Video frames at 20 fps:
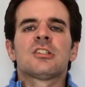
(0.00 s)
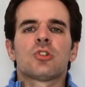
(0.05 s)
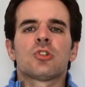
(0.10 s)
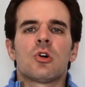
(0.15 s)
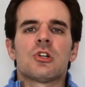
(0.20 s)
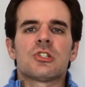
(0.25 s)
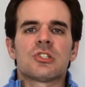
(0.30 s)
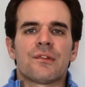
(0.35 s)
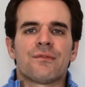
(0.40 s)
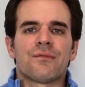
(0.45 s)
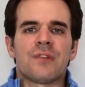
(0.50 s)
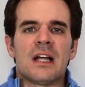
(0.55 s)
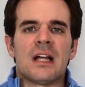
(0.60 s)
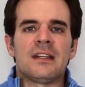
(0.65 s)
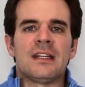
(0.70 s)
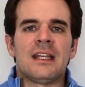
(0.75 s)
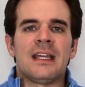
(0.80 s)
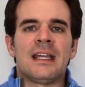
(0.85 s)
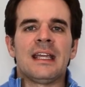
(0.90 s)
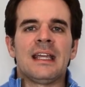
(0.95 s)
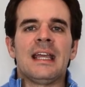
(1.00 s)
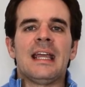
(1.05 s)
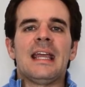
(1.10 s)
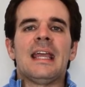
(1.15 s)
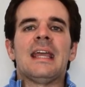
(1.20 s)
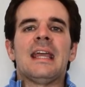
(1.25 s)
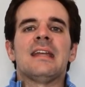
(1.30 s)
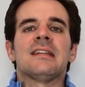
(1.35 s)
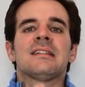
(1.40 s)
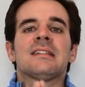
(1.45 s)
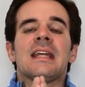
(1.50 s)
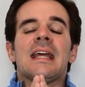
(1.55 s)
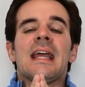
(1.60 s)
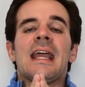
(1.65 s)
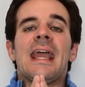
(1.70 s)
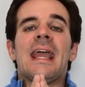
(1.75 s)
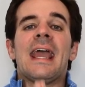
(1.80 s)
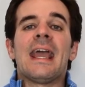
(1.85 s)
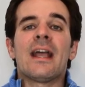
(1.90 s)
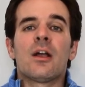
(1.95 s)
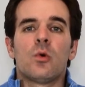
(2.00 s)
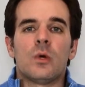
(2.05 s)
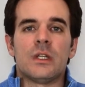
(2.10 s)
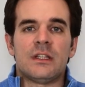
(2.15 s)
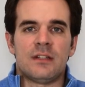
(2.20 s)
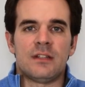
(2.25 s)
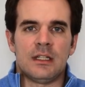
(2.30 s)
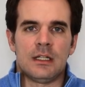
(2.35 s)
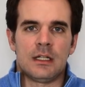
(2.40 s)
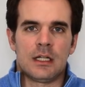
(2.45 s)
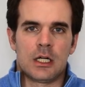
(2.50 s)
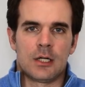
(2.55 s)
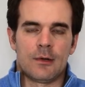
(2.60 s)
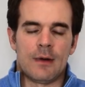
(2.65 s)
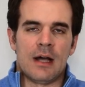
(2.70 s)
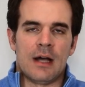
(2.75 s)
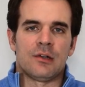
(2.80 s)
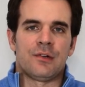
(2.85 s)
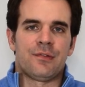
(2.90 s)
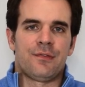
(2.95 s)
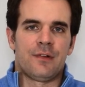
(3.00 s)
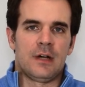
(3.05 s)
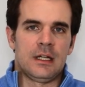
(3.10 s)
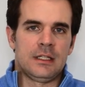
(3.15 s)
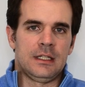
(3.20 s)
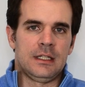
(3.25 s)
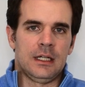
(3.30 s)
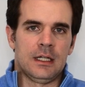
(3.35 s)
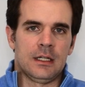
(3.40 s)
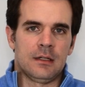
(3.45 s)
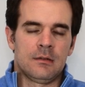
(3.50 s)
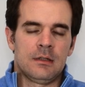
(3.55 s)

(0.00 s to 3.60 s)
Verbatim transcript: source of funding is equity crowdfunding.